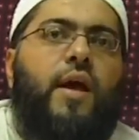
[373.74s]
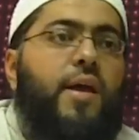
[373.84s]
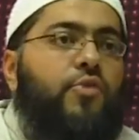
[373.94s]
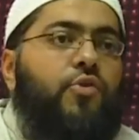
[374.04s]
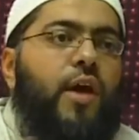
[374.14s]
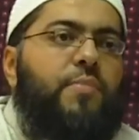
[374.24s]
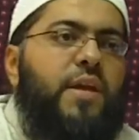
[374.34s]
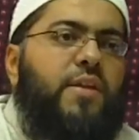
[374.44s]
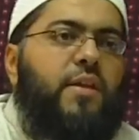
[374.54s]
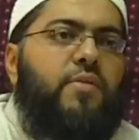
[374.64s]
And do not
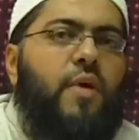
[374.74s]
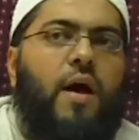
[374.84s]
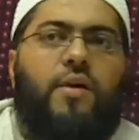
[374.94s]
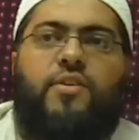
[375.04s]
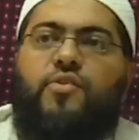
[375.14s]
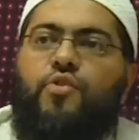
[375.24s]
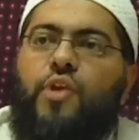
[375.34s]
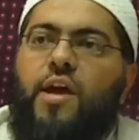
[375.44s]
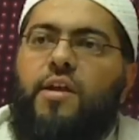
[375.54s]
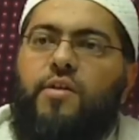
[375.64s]
be
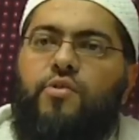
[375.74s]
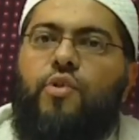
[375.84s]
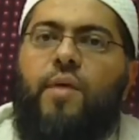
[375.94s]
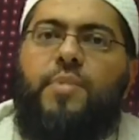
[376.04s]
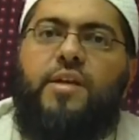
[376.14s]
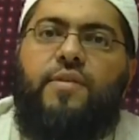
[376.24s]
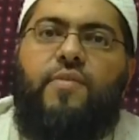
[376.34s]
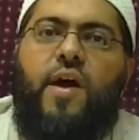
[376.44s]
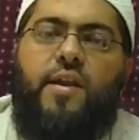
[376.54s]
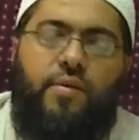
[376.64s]
disunited. Do not be
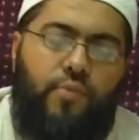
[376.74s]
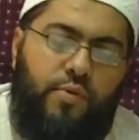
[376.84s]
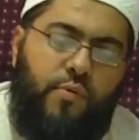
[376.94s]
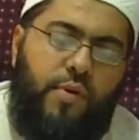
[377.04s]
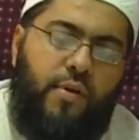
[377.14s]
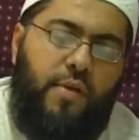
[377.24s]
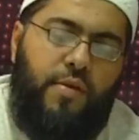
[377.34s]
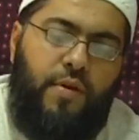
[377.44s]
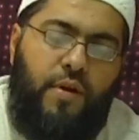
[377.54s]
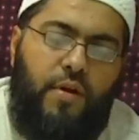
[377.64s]
divided with one
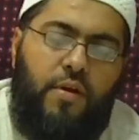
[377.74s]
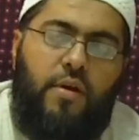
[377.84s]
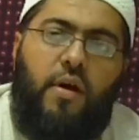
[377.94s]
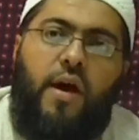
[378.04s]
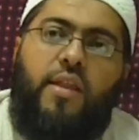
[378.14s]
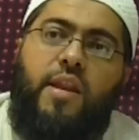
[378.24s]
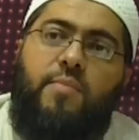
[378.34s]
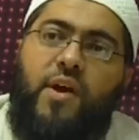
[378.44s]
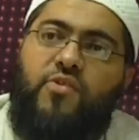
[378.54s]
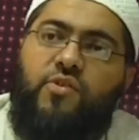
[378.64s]
another. And then he
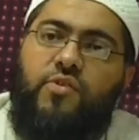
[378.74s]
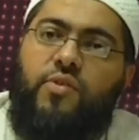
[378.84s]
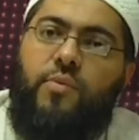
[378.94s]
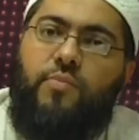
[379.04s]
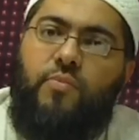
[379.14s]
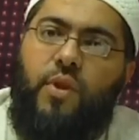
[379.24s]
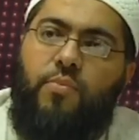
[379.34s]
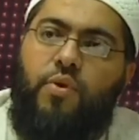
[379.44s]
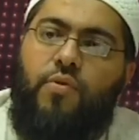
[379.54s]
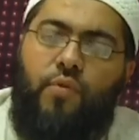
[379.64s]
mentions the
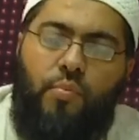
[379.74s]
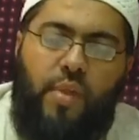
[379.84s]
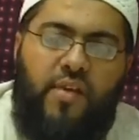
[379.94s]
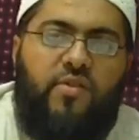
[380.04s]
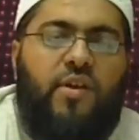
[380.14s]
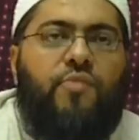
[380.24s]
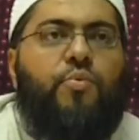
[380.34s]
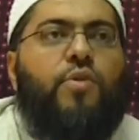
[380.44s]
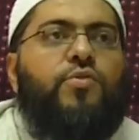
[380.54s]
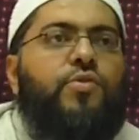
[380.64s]
beautiful blessing of
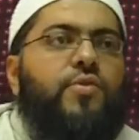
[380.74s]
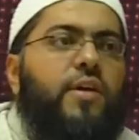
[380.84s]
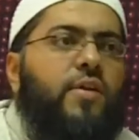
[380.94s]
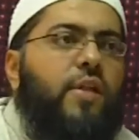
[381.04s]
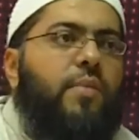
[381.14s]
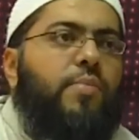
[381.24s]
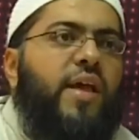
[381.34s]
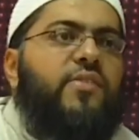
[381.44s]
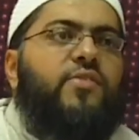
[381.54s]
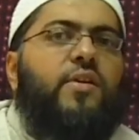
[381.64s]
brotherhood, that Allah
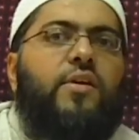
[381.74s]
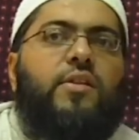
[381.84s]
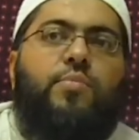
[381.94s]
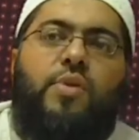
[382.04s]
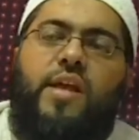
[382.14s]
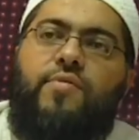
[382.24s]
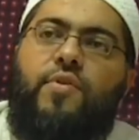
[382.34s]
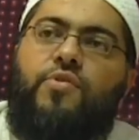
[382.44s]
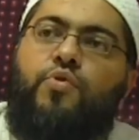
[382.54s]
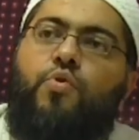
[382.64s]
blessed the
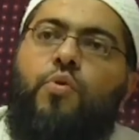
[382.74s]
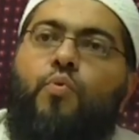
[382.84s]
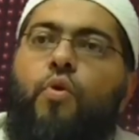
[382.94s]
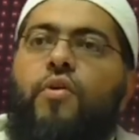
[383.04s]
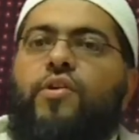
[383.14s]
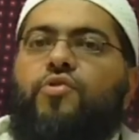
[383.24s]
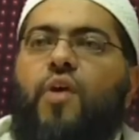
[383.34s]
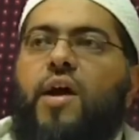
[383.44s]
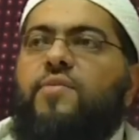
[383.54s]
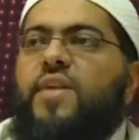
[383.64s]
believers who were warring
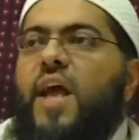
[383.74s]
tribes.